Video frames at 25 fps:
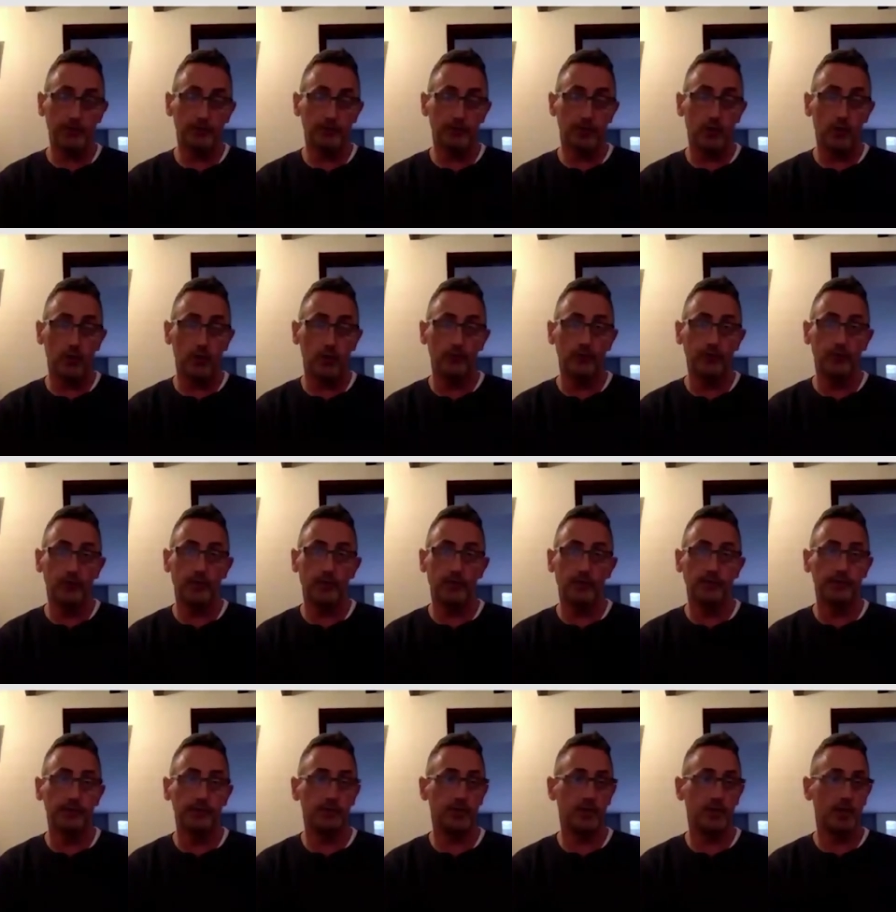involved and
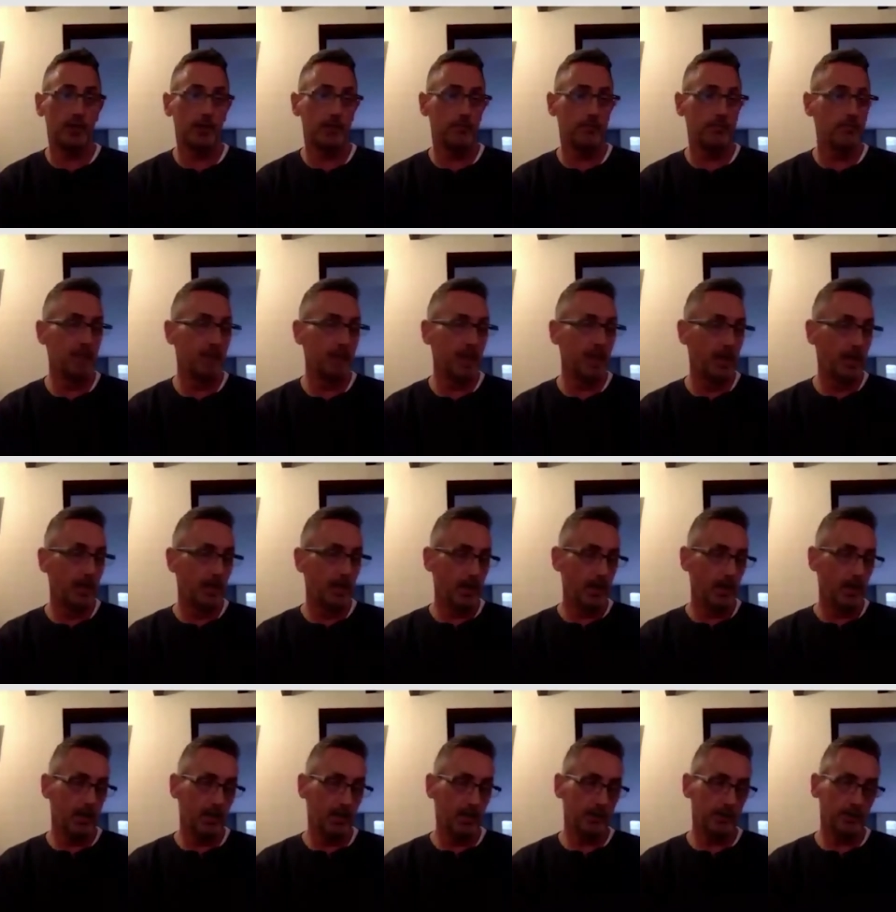yeah. um,
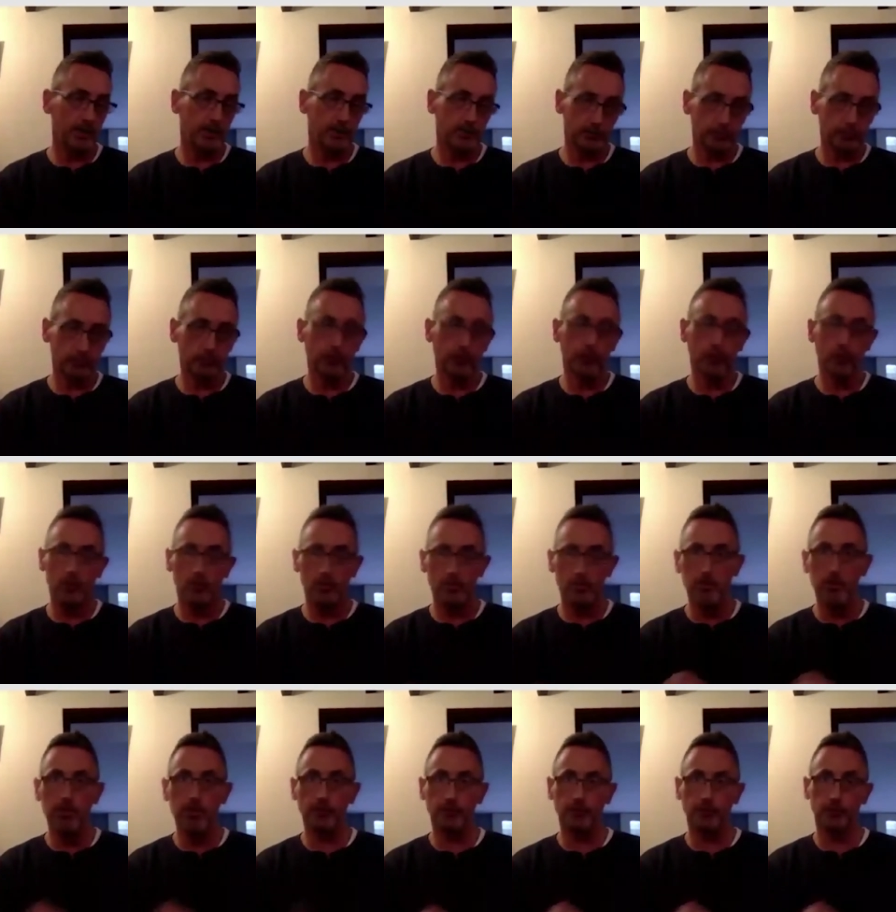uh, you know some real
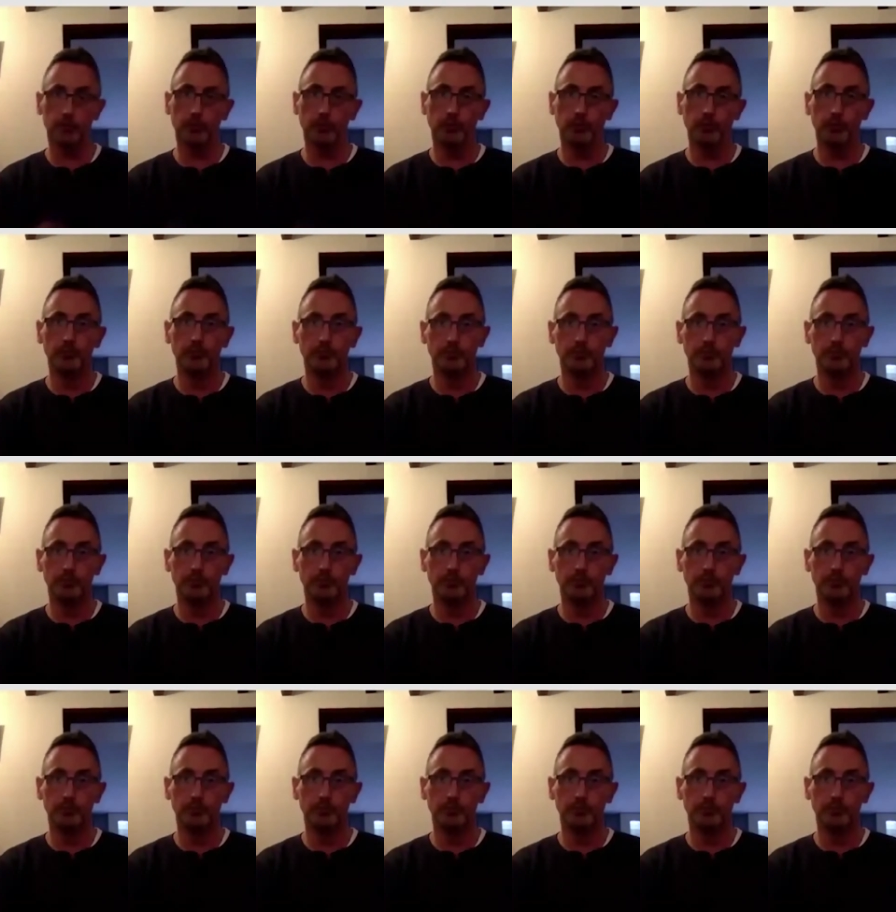measurable.